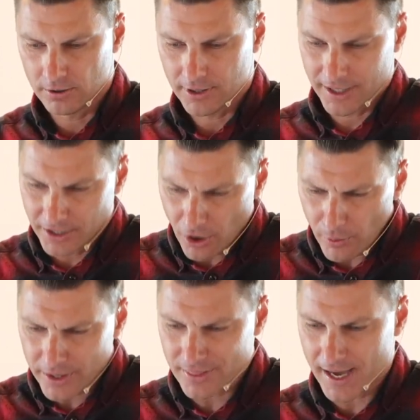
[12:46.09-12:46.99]
And
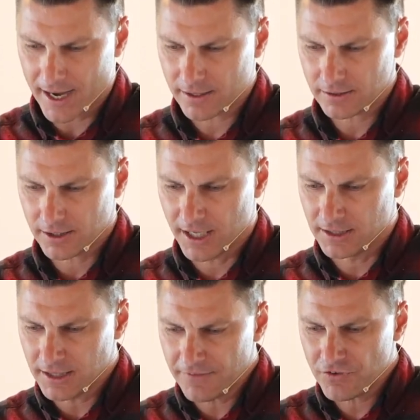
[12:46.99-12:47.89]
knowing that and
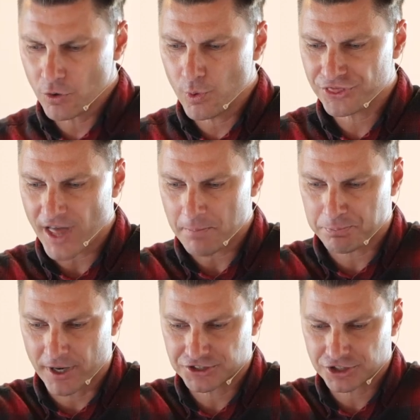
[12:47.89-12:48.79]
living with that
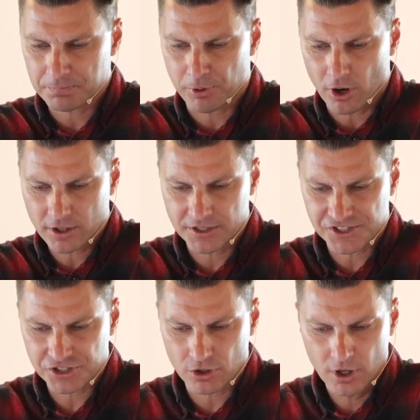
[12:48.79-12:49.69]
pressure, Paul could
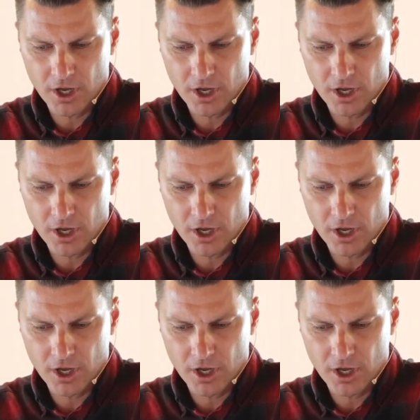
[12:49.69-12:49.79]
still